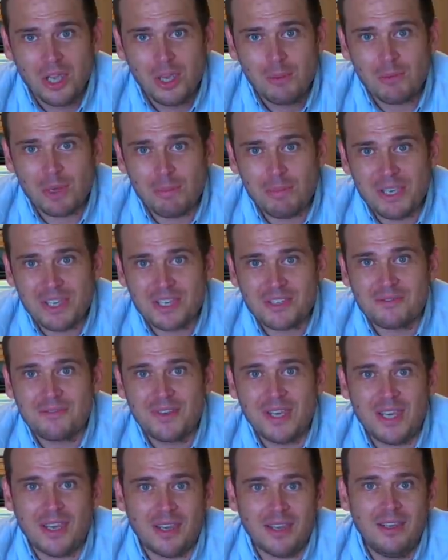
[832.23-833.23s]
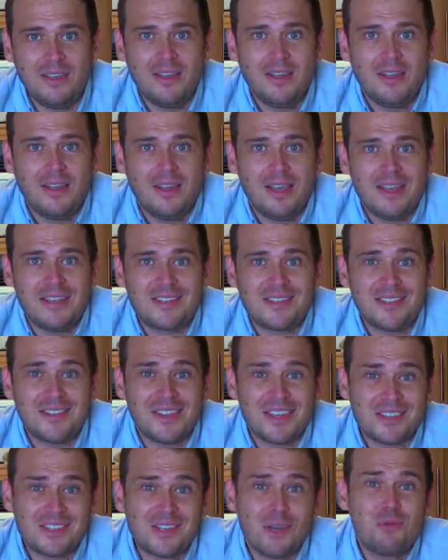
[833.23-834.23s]
My biggest fear is that
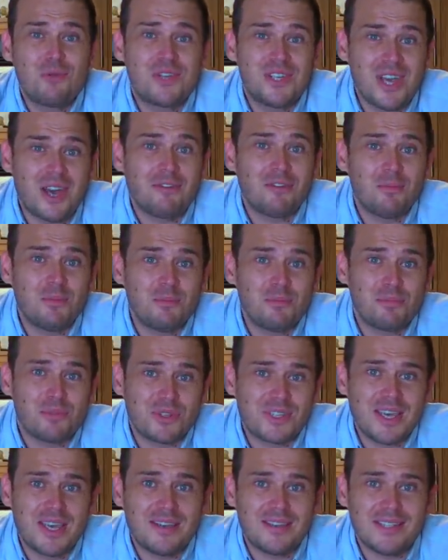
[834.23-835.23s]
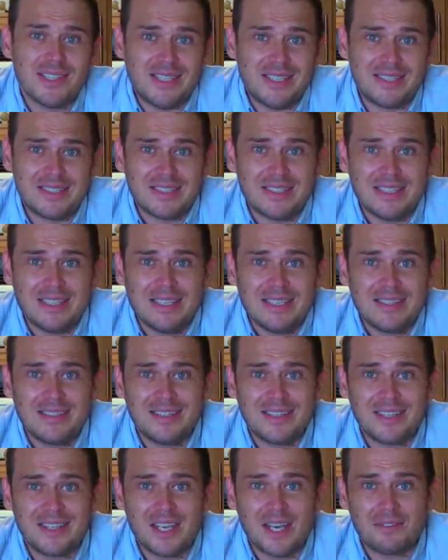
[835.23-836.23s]
they're so government-protected
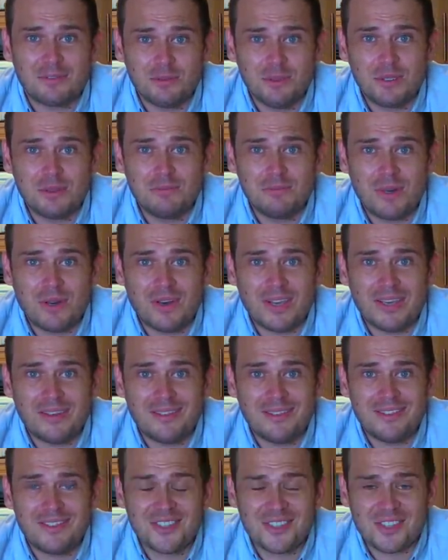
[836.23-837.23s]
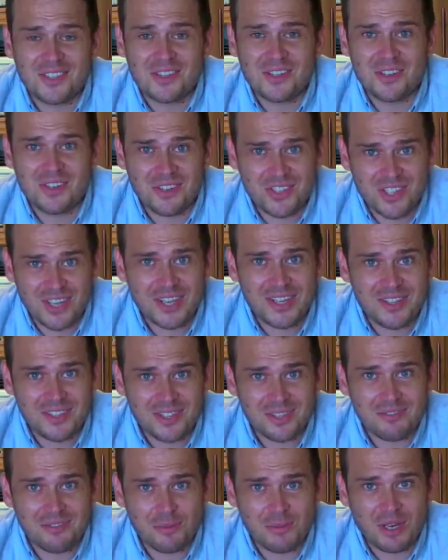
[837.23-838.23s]
that the government might just change
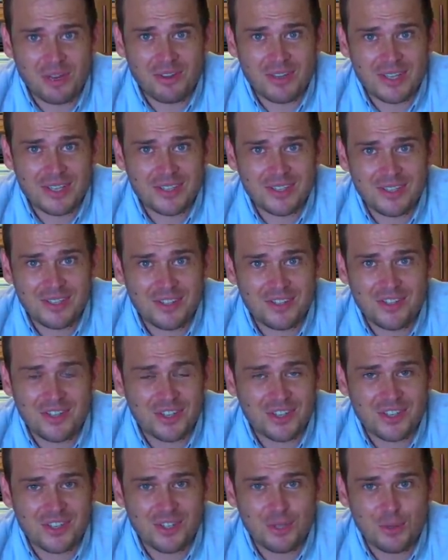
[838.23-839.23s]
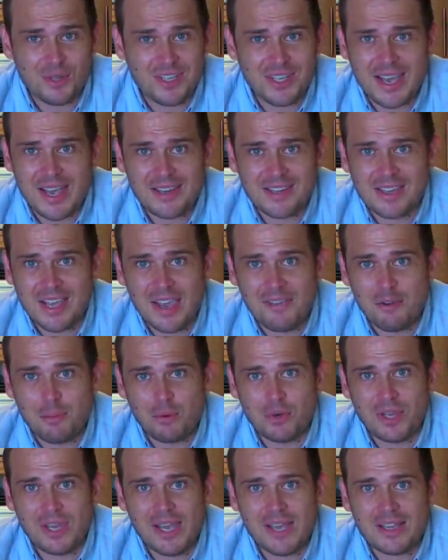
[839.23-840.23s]
it from a license just to a tax that
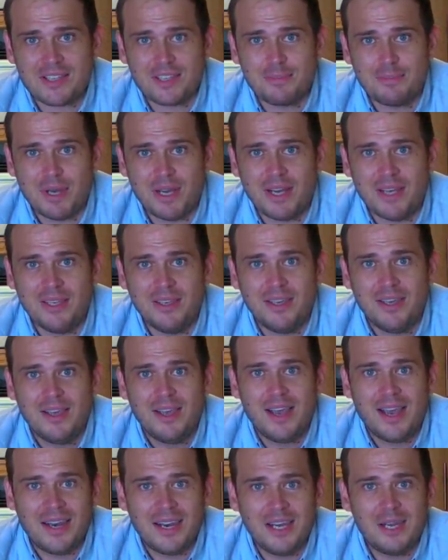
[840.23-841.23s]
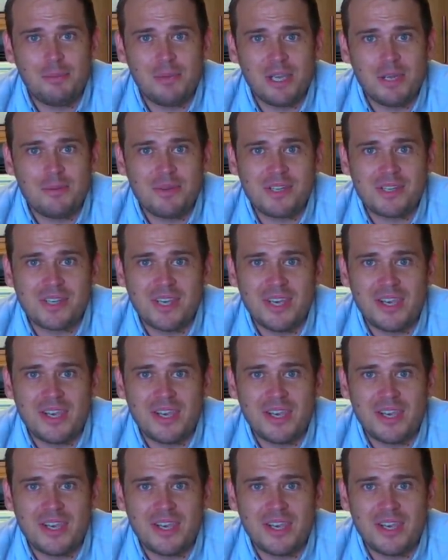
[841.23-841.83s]
everybody has to pay, and then the BBC